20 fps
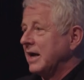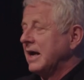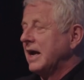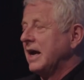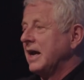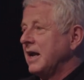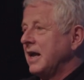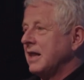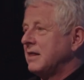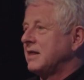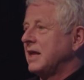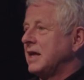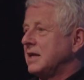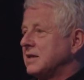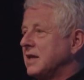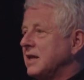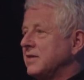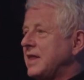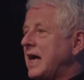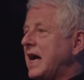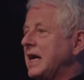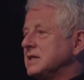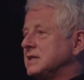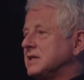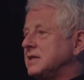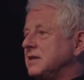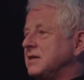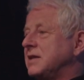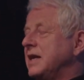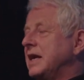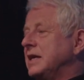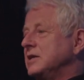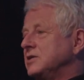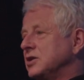And I think that that's the thing,